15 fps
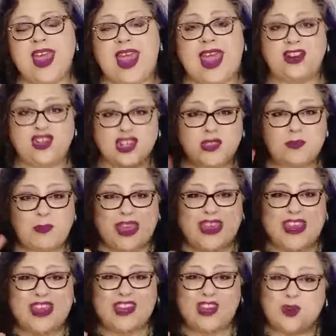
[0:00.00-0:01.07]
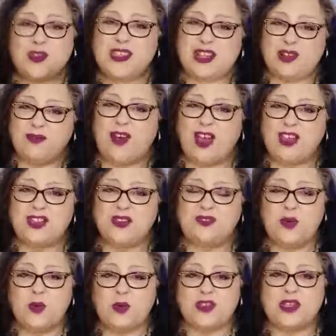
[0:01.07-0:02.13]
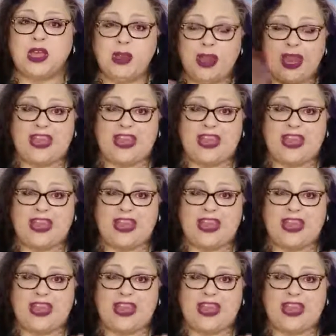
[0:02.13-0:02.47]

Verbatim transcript: and just making using the fossil fuels